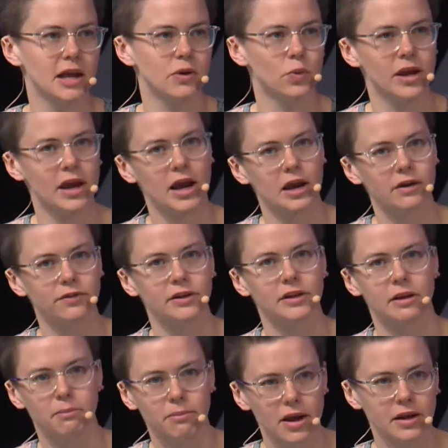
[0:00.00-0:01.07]
we have an
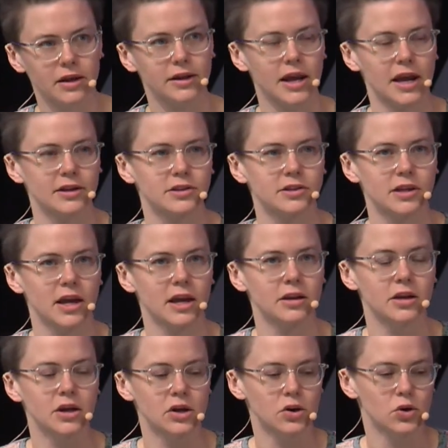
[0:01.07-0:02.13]
embedded SDET
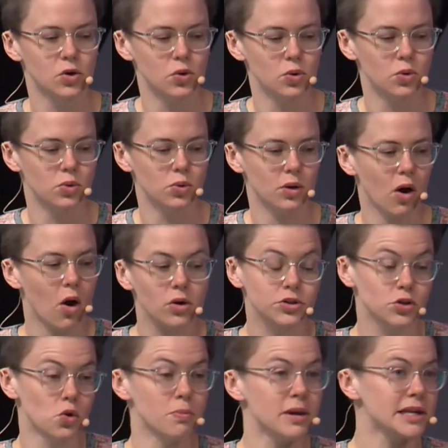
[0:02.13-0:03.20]
who
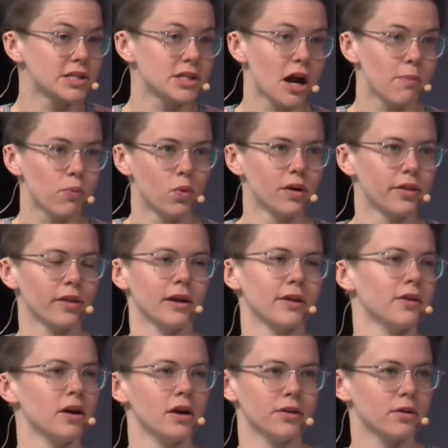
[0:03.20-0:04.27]
also meets up with
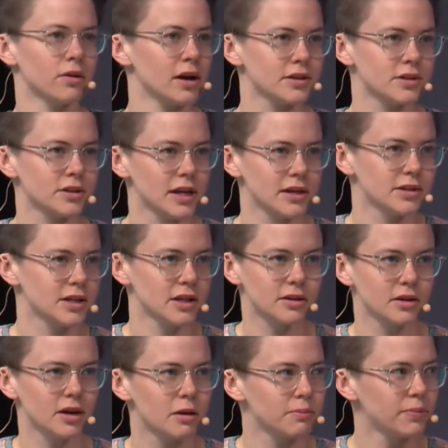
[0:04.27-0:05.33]
the other SDETs at
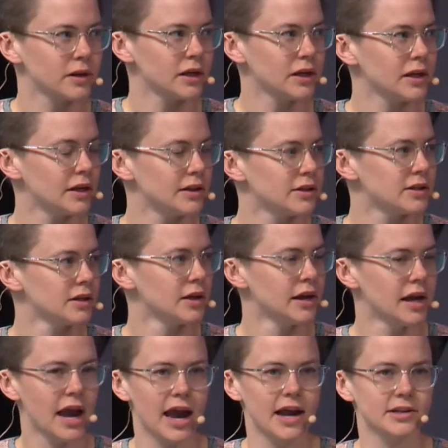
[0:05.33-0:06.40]
the company and
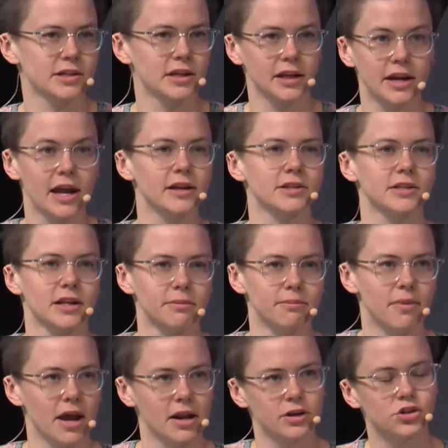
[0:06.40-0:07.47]
has an SDET
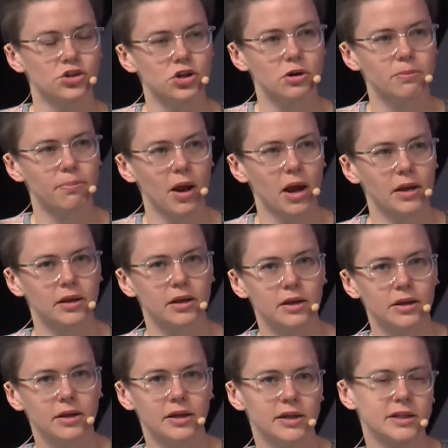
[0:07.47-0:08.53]
manager, but
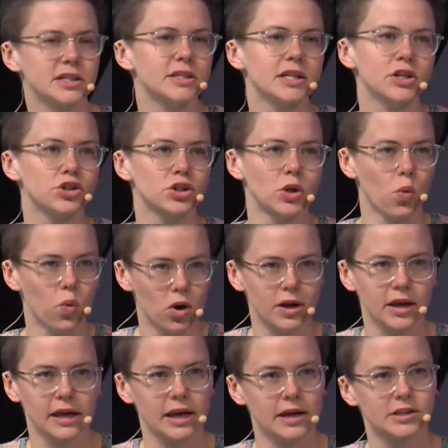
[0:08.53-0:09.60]
is essentially
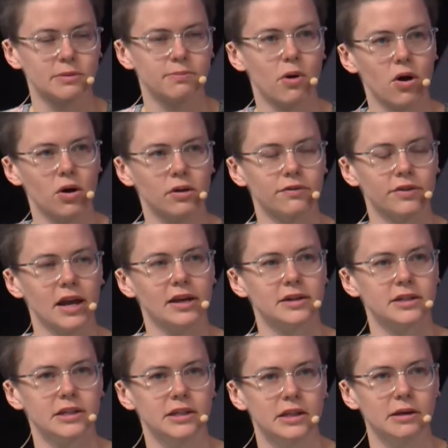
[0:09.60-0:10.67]
working as a part of that
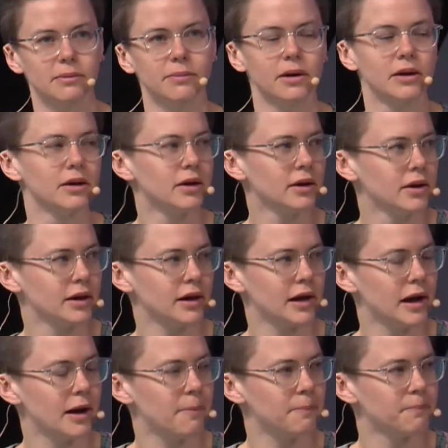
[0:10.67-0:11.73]
team. Is
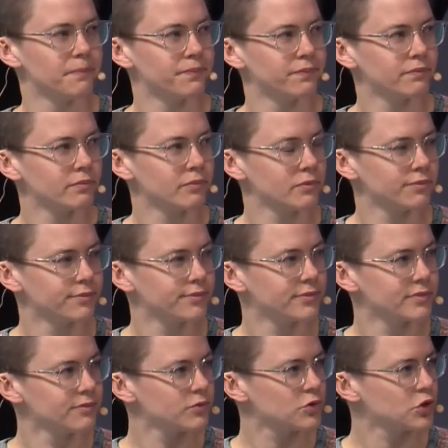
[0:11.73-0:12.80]
there